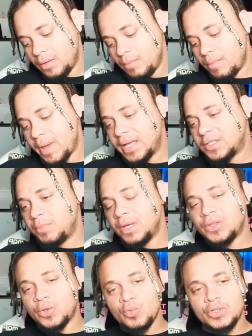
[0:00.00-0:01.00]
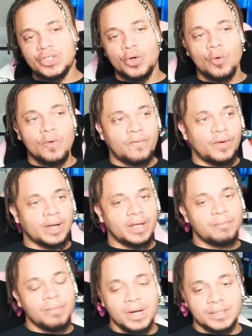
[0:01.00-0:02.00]
Man's been through so
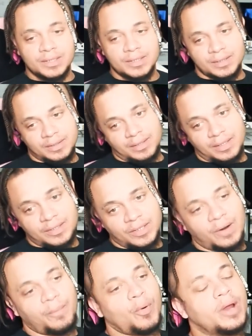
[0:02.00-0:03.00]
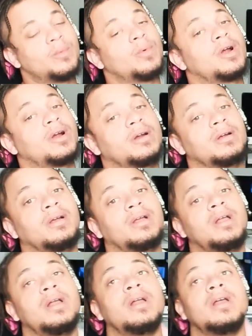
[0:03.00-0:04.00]
fucking much to the point where
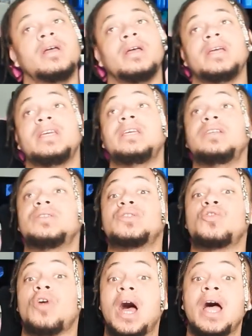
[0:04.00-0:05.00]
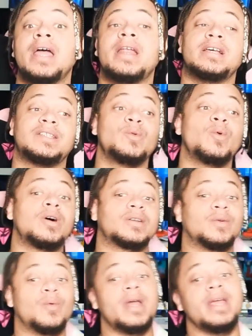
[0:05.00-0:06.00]
he's crying as he
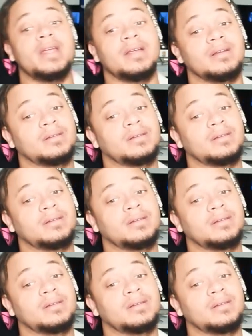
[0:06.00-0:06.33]
walks away.